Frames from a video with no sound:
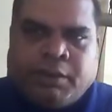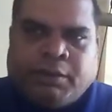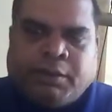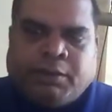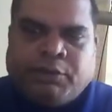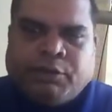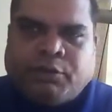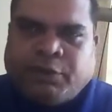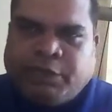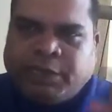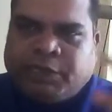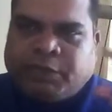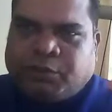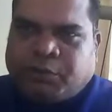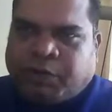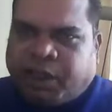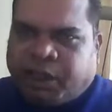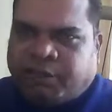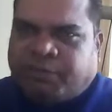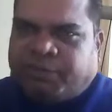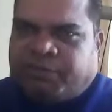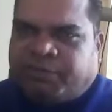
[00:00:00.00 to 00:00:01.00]
You need to
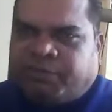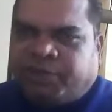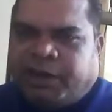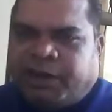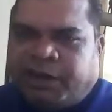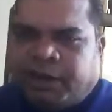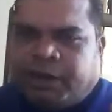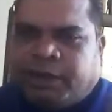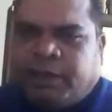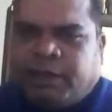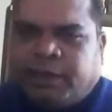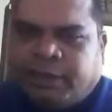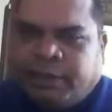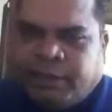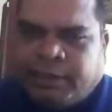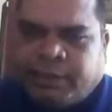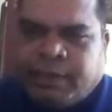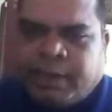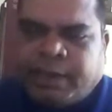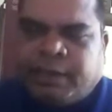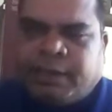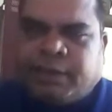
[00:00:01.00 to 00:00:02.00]
have a very clear
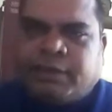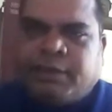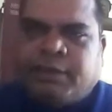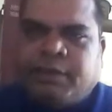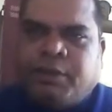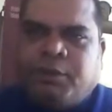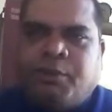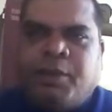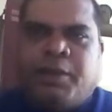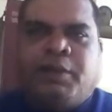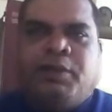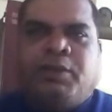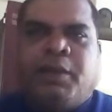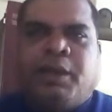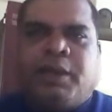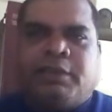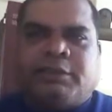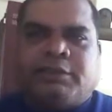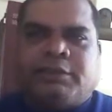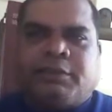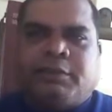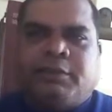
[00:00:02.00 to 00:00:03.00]
intent when you
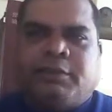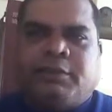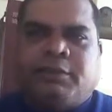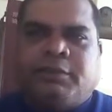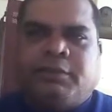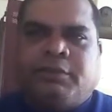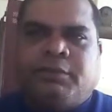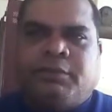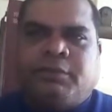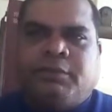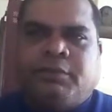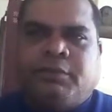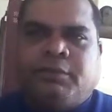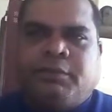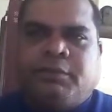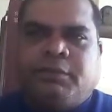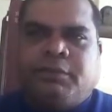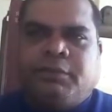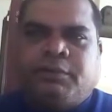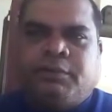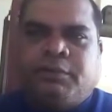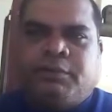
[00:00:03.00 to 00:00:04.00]
ask.
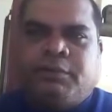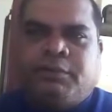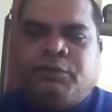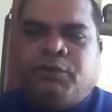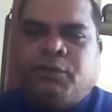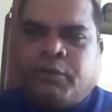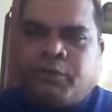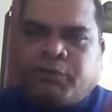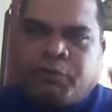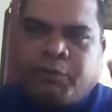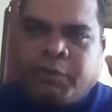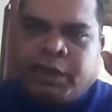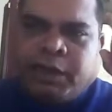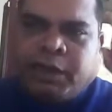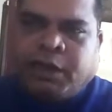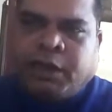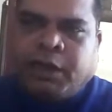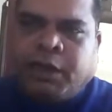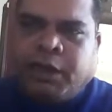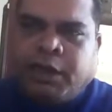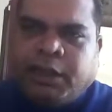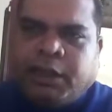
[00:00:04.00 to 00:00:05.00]
You have to be
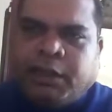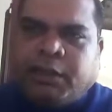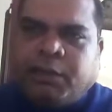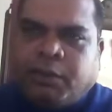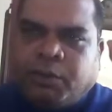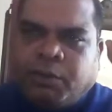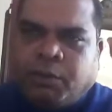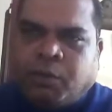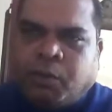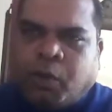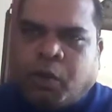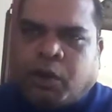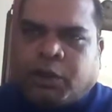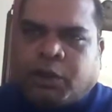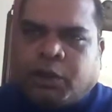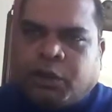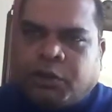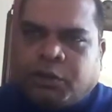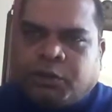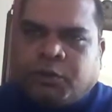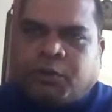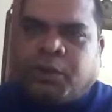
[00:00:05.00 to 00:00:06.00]
clear what
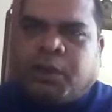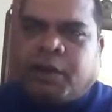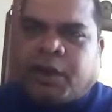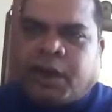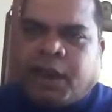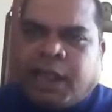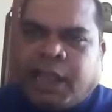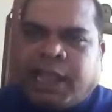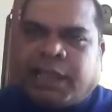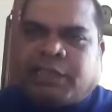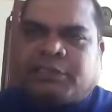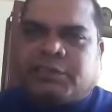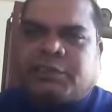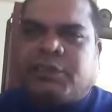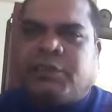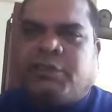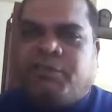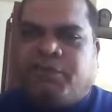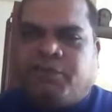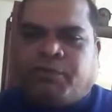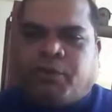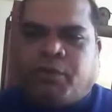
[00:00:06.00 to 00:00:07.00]
you are
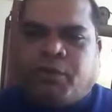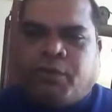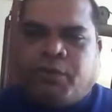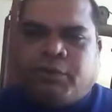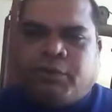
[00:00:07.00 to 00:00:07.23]
asking for.